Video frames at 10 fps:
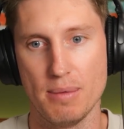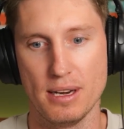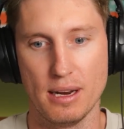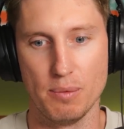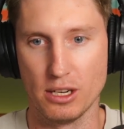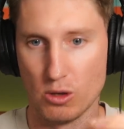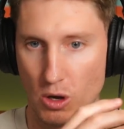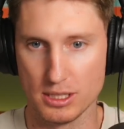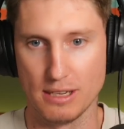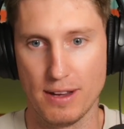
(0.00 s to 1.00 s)
and we need to
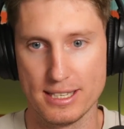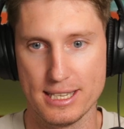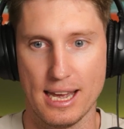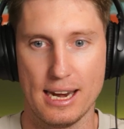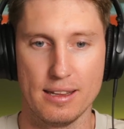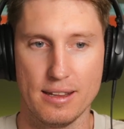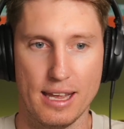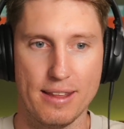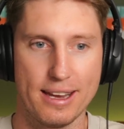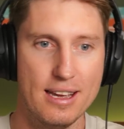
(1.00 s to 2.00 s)
constantly invest in that,
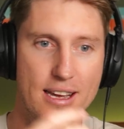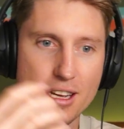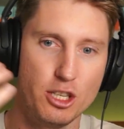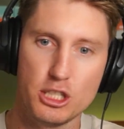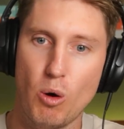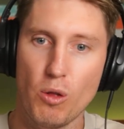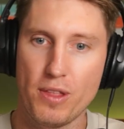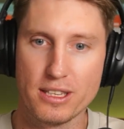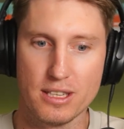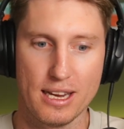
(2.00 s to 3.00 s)
and like just small
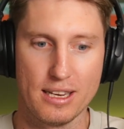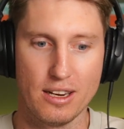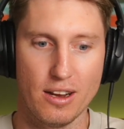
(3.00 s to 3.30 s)
things like